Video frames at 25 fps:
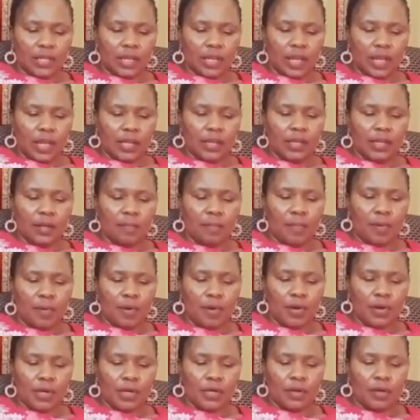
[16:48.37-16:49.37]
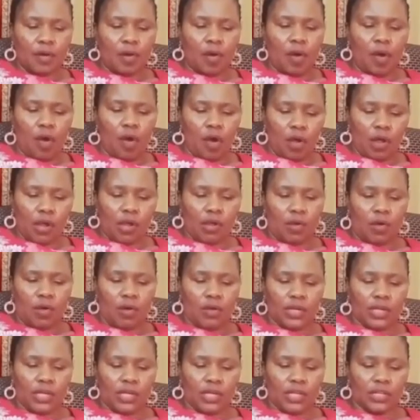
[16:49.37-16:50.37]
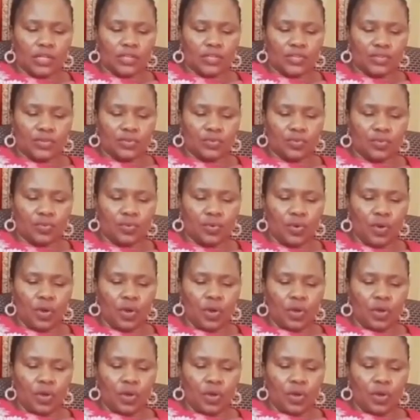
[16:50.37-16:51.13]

and he poured oil on it too.